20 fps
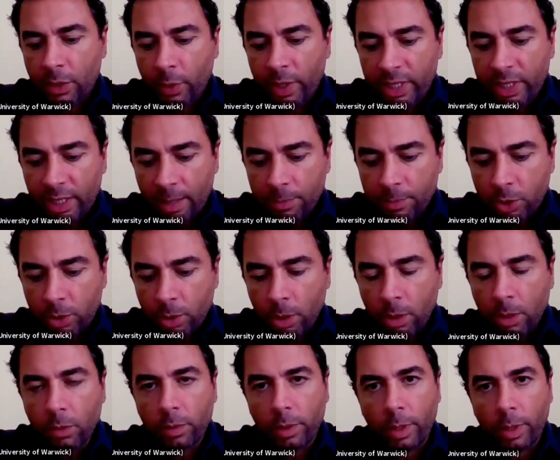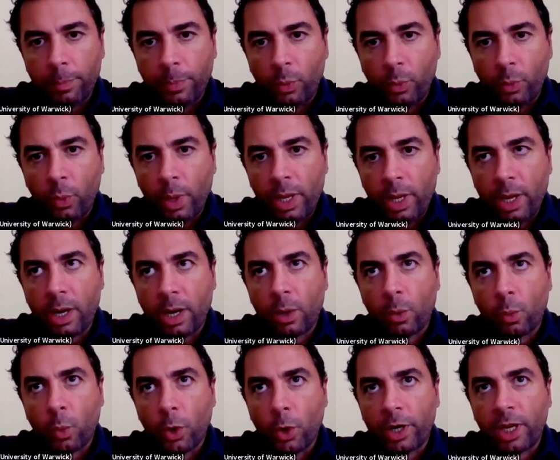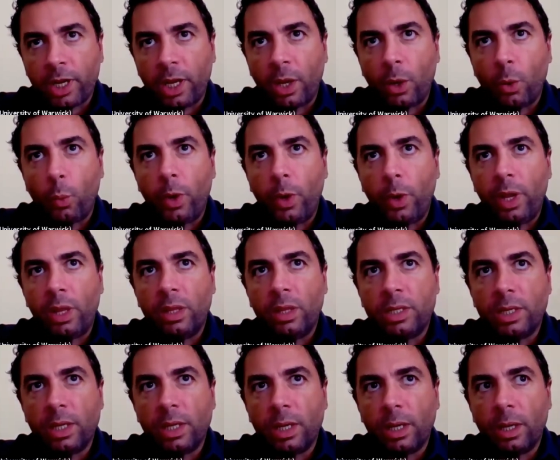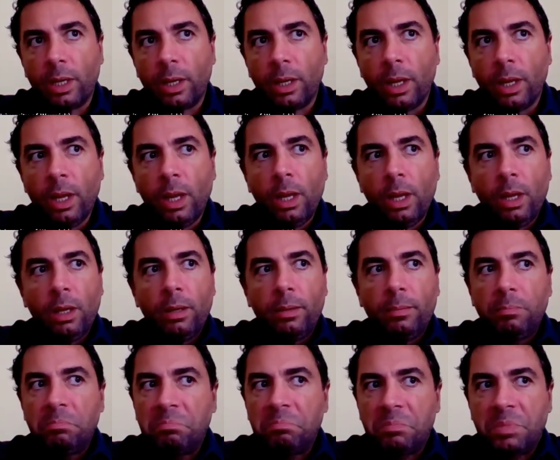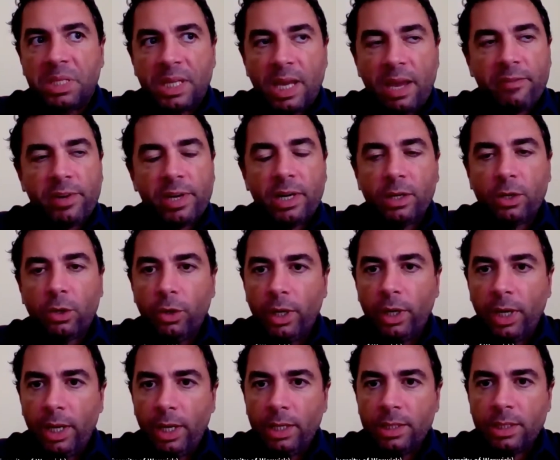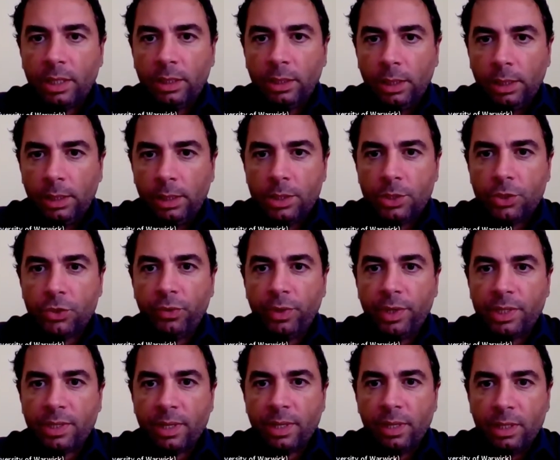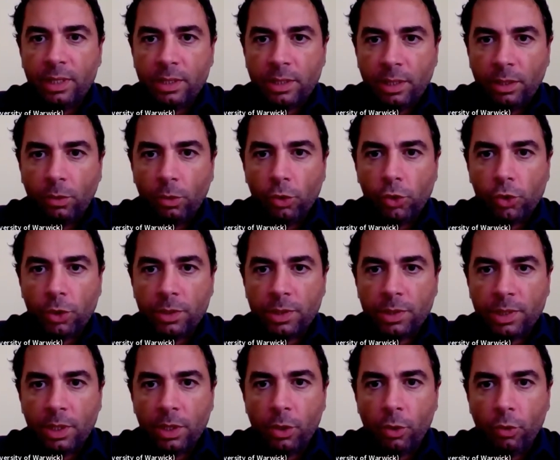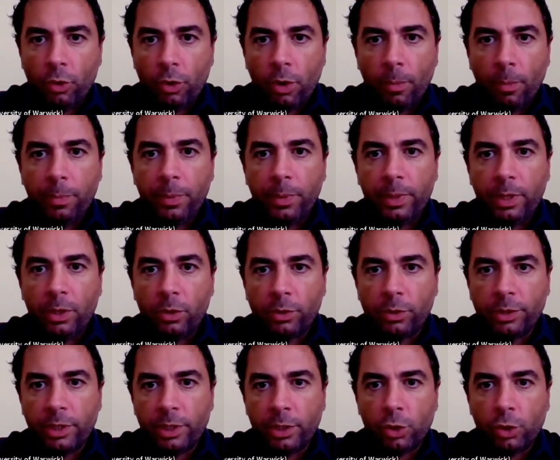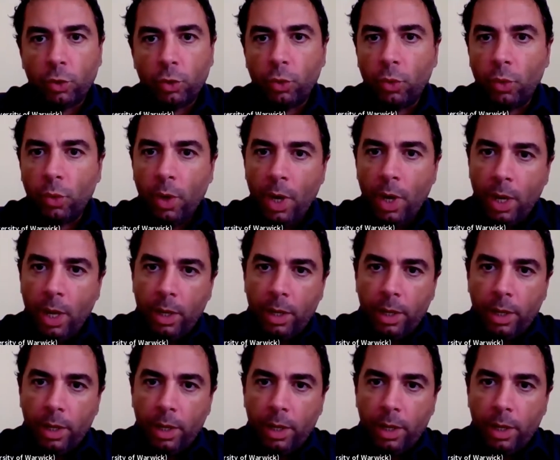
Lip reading: when it comes to Europe, we are working with several colleagues and industries and institutions in Europe in order to